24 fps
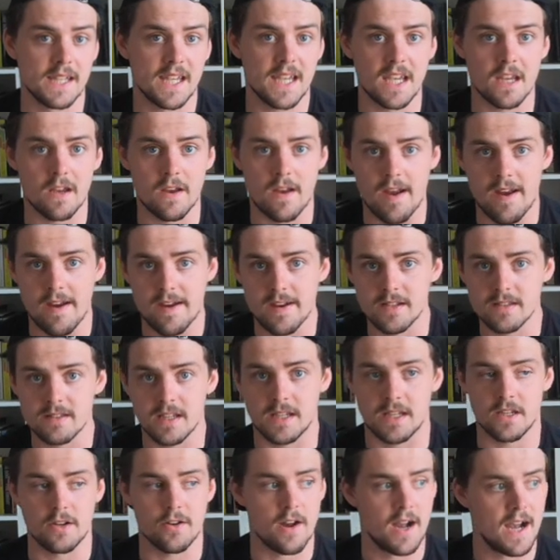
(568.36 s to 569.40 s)
key areas
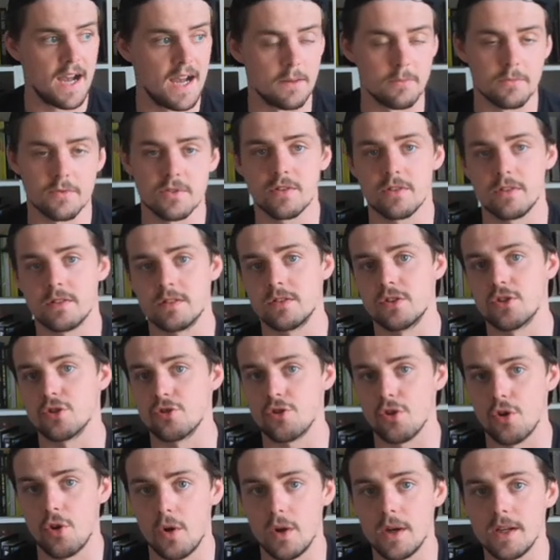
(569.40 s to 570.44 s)
like your hamstrings, your
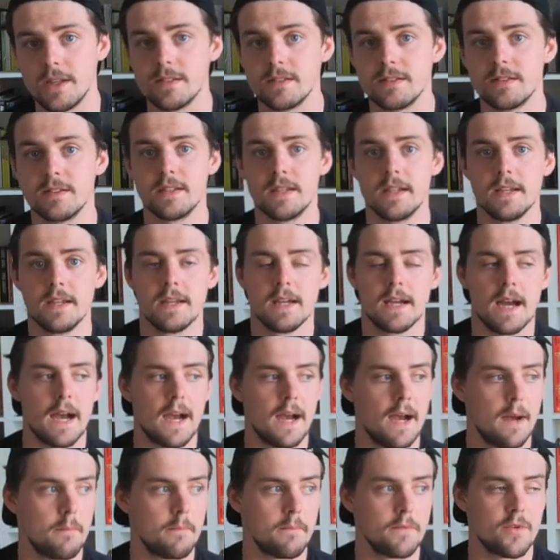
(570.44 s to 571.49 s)
groins,
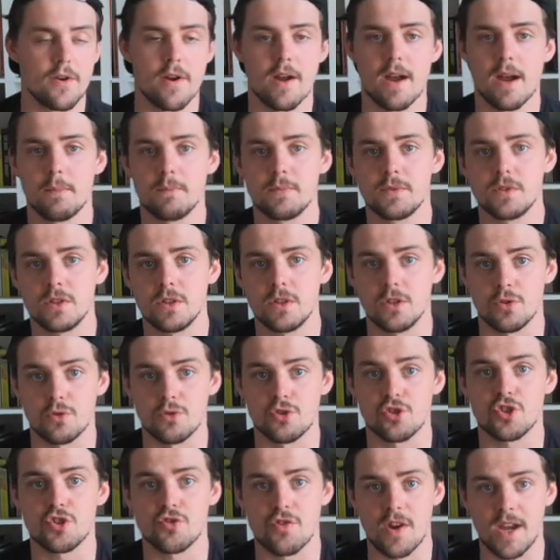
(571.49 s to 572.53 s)
your hips, you know,
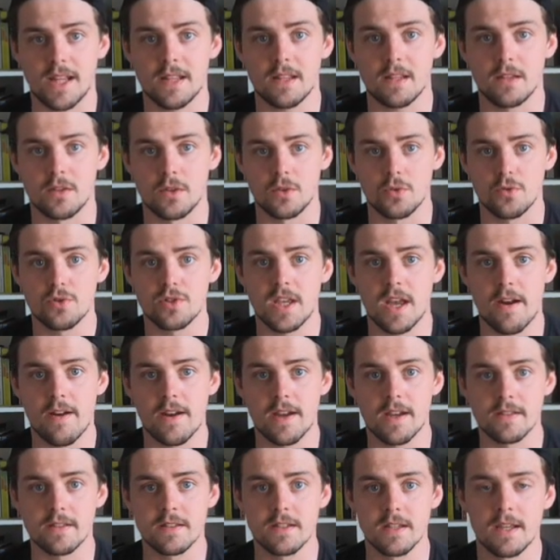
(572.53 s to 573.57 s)
strength in those
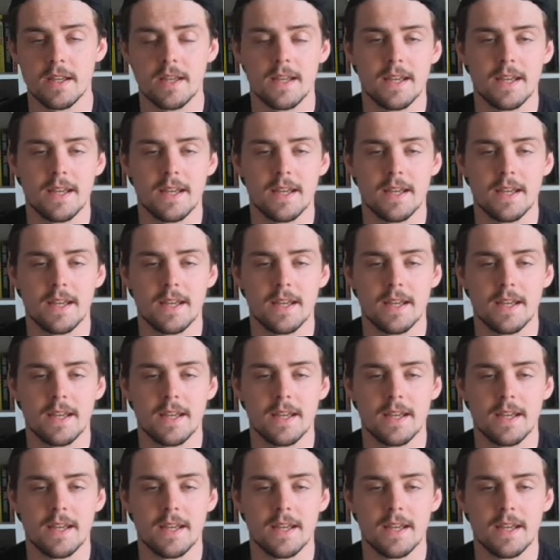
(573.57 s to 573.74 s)
areas.